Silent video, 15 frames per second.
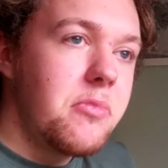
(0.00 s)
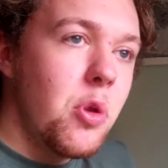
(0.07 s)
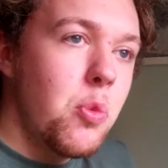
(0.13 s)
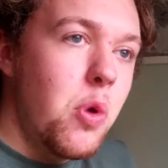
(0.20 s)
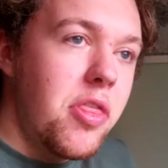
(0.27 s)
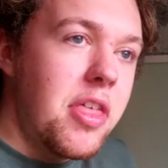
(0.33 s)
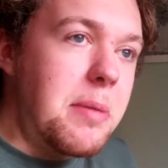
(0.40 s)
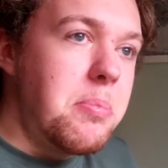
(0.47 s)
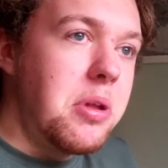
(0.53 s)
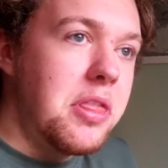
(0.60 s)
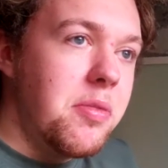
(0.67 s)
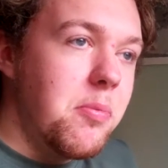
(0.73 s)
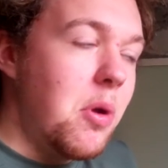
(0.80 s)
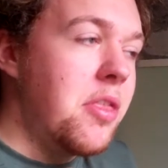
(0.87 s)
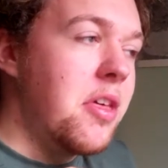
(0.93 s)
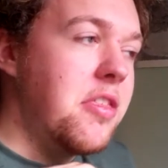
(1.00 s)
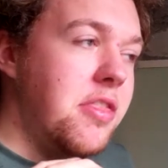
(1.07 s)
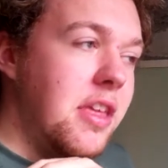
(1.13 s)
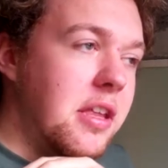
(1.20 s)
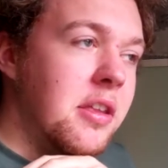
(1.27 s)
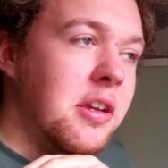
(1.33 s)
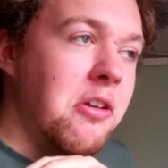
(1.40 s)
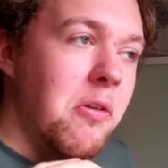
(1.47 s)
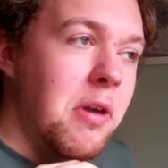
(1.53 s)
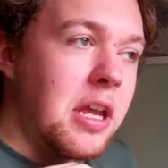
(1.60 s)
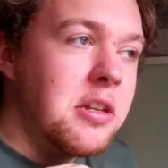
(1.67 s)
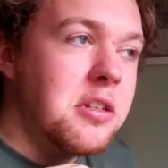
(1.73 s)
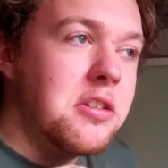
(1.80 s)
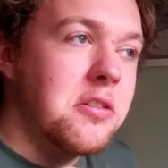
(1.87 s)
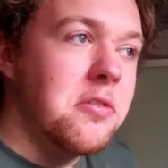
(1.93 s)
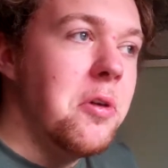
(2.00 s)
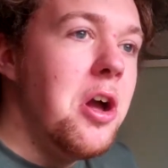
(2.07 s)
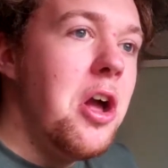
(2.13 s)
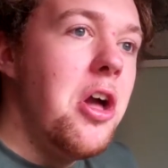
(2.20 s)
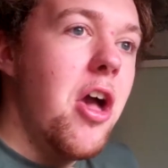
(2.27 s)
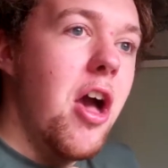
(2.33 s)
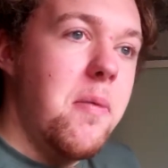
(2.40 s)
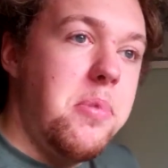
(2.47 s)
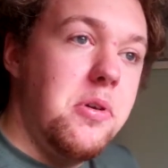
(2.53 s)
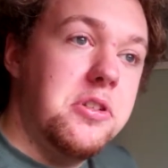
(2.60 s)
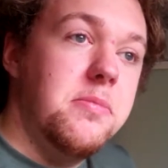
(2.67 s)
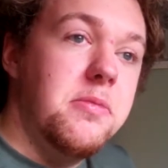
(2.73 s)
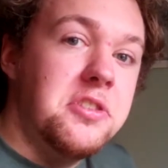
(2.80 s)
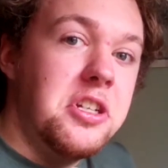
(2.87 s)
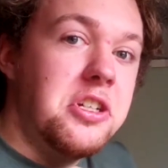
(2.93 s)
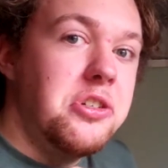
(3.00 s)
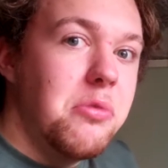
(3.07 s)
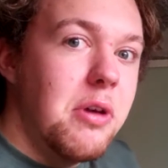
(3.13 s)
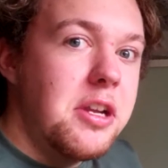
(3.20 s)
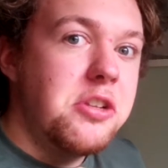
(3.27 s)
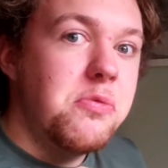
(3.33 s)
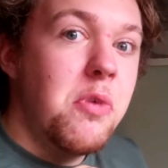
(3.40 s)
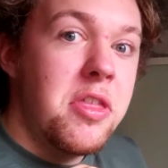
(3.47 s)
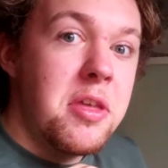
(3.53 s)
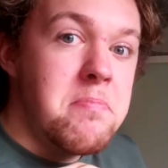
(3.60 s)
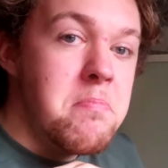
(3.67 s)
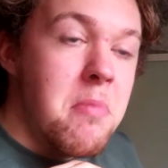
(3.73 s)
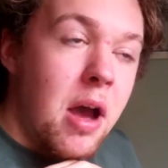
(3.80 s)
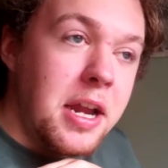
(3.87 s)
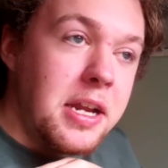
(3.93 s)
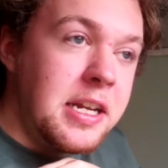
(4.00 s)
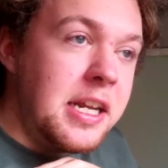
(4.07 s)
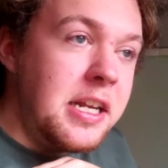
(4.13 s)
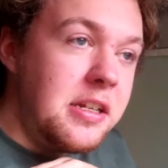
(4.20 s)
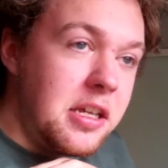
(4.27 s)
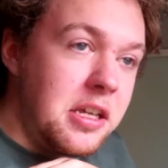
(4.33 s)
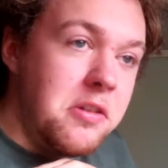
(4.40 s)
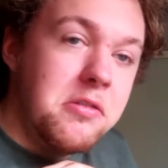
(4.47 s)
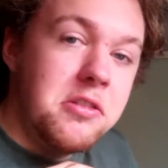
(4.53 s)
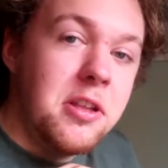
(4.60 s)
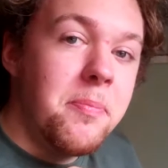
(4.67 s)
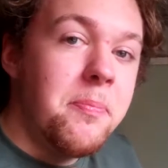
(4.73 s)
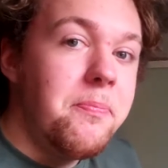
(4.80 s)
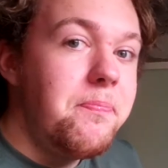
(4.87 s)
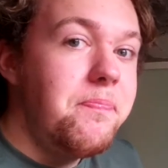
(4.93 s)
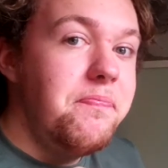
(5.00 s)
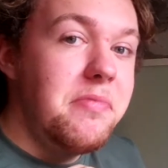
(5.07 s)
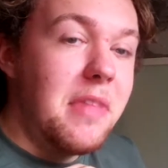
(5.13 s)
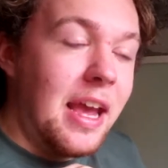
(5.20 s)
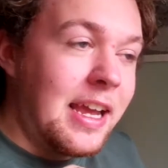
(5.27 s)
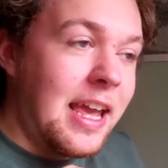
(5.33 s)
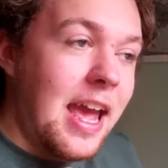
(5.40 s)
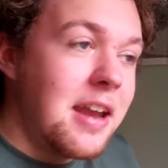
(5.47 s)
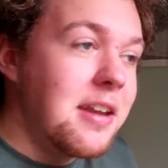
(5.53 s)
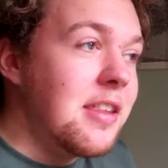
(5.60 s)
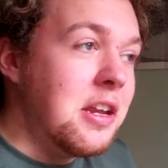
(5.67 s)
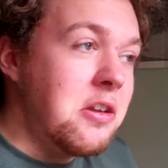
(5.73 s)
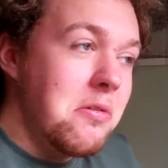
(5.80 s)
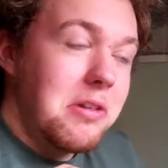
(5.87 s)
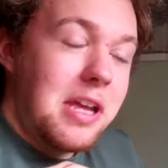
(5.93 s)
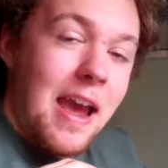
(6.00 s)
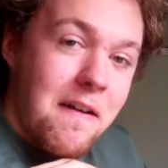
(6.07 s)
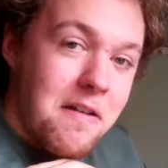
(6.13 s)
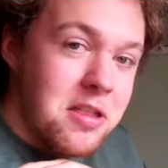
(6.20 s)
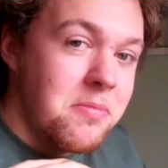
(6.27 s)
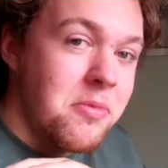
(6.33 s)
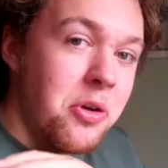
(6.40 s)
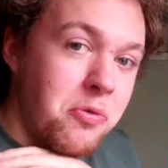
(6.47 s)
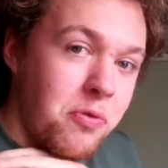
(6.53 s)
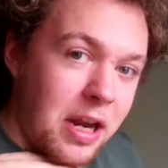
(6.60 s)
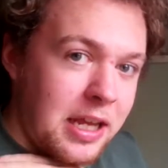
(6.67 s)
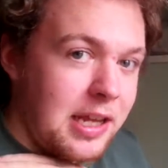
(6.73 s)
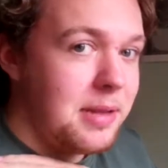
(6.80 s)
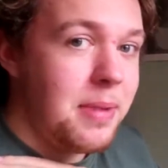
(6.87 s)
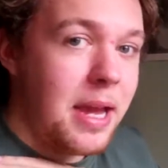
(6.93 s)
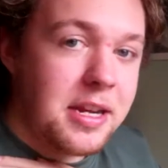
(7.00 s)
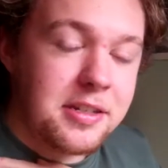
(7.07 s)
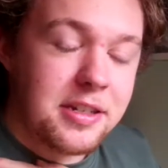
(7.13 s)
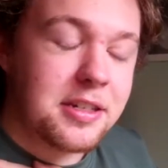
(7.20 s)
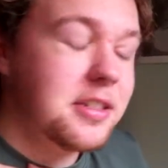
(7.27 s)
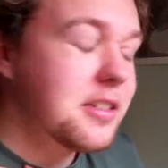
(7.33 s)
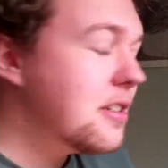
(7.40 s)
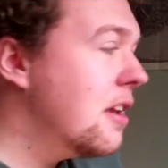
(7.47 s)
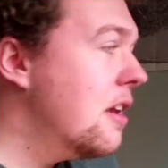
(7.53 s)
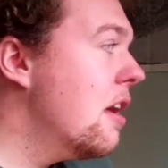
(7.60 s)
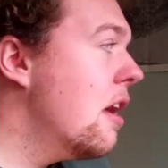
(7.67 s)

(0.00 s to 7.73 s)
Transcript: where they think they're going into a possible situation where they might need to use them. Again, they don't carry them on a regular basis.